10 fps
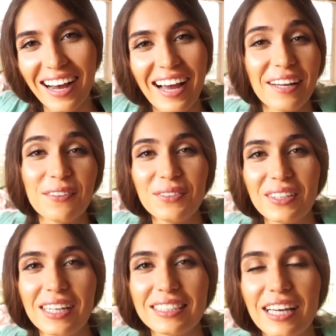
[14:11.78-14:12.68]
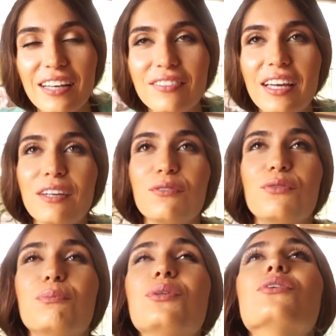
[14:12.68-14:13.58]
I hope you guys have a
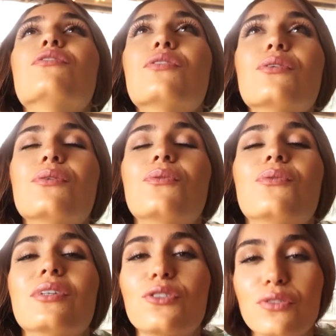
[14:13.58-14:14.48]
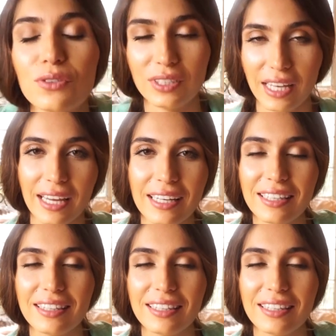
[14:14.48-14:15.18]
beautiful, wonderful day.